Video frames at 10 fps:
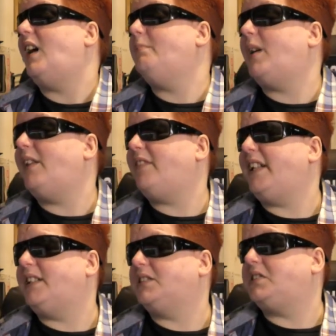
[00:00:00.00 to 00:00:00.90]
I might
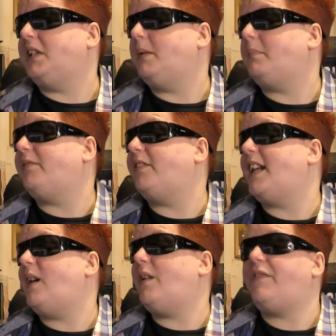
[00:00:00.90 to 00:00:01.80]
reconsider, but for
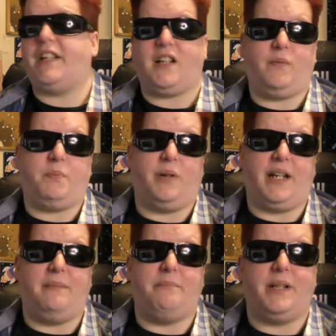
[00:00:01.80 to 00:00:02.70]
now I think I would
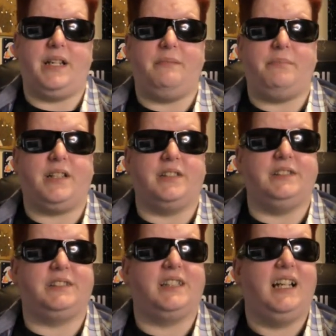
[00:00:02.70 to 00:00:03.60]
put it in B,
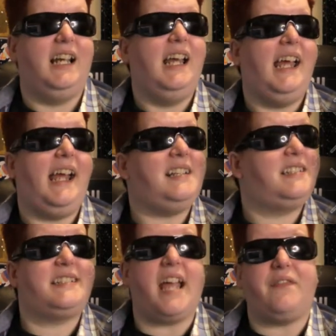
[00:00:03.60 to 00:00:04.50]
because
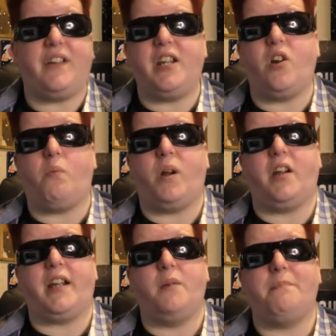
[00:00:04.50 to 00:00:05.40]
it's definitely not
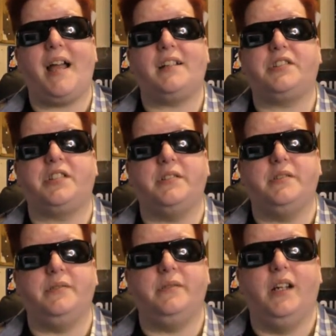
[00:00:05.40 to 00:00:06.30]
one I go back
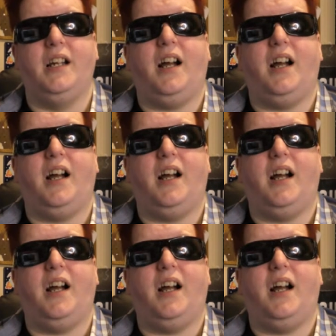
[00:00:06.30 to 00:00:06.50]
to.